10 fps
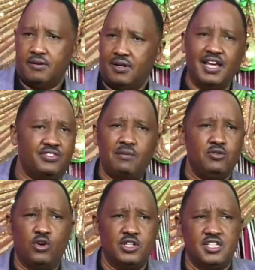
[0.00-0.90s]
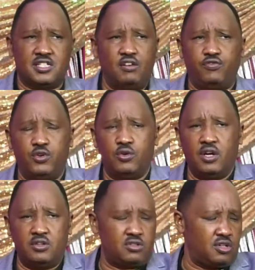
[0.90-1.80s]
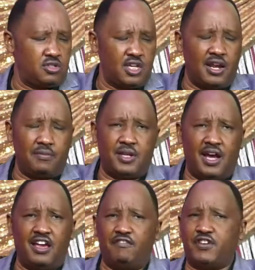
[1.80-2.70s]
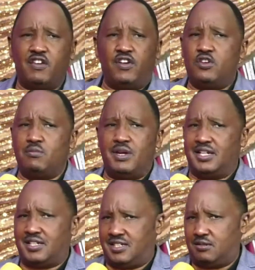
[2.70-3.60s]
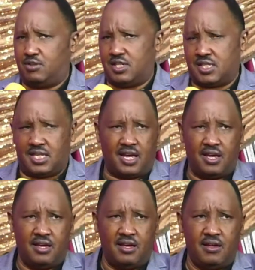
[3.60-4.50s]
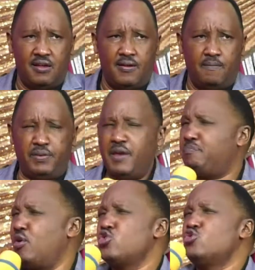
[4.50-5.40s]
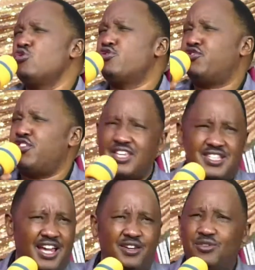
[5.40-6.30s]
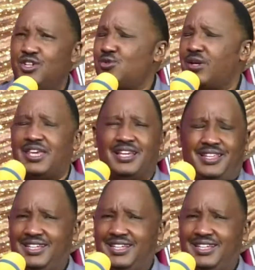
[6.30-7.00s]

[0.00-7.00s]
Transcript: Let them not deceive you. I have given you many testimonies here. People do things and you need to hear